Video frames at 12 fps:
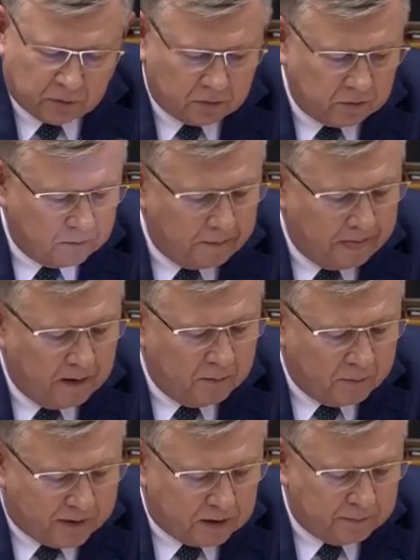and they
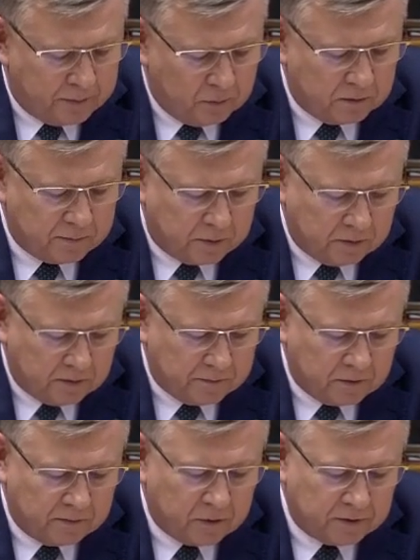will
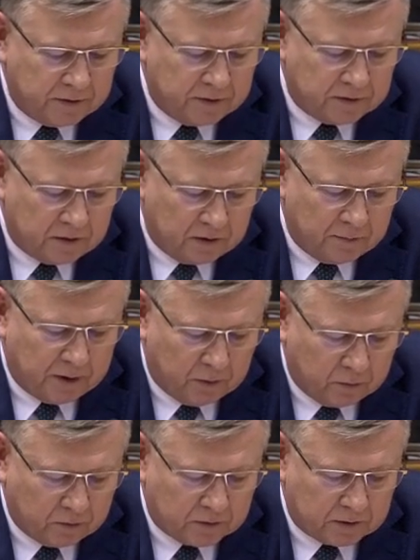I'm sure,
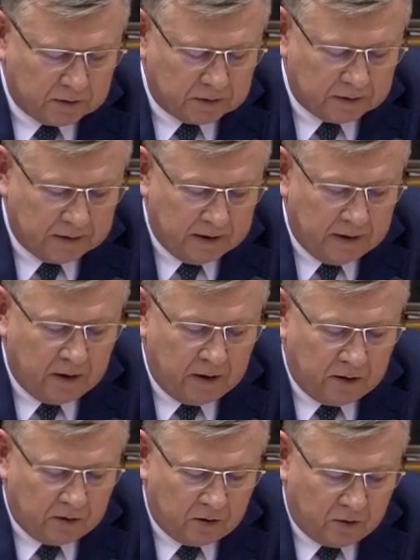
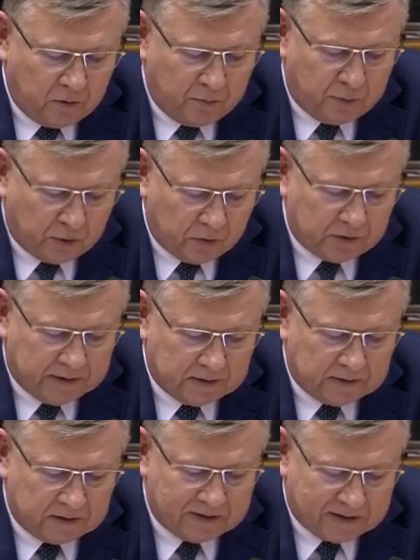lead to future
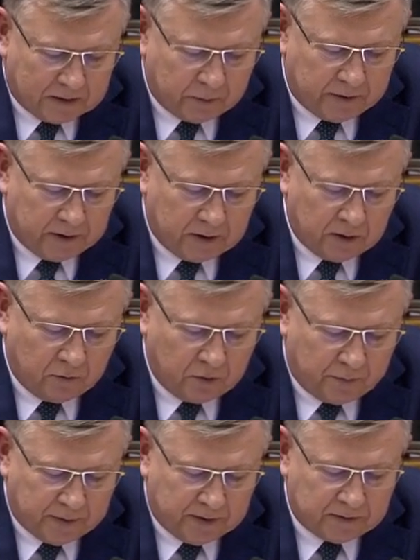developments.
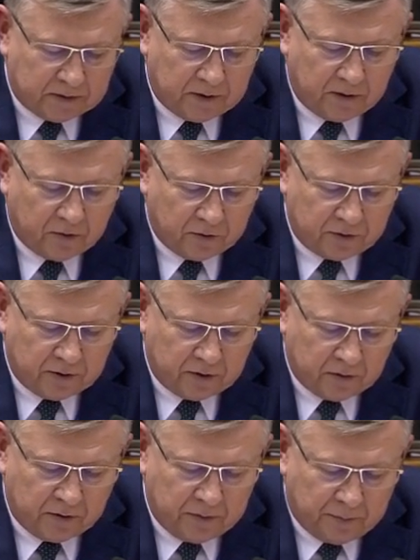These games
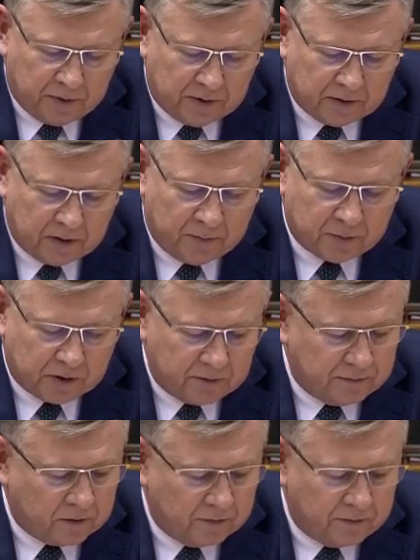involved four
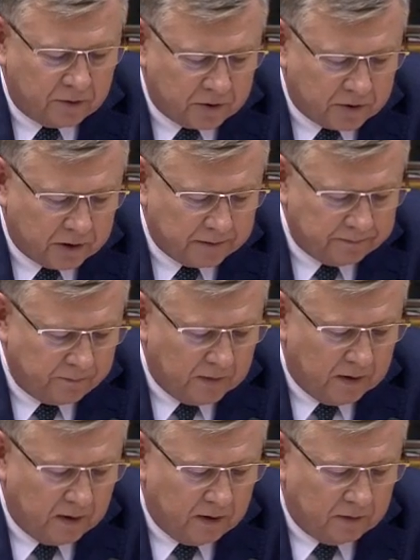Polish
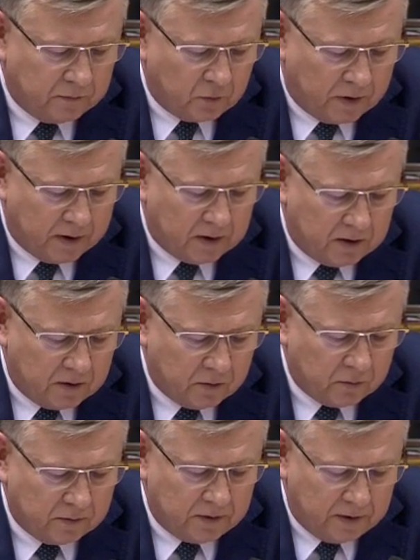regions, a total of 15
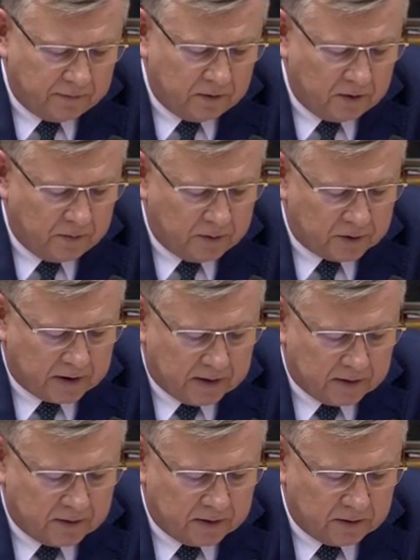cities. In
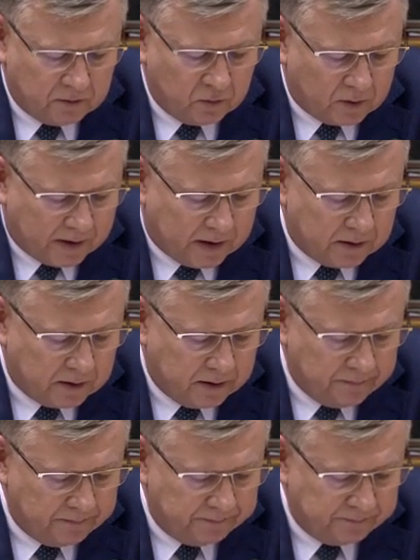29 disciplines,
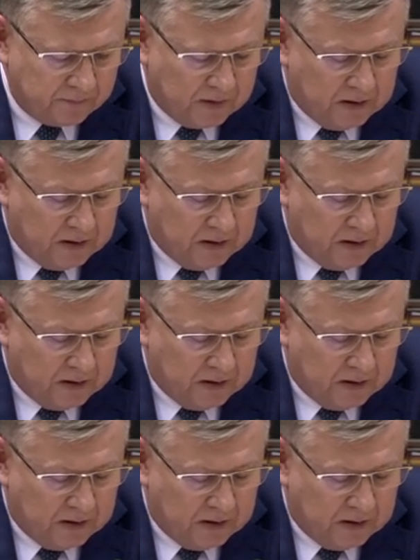there were no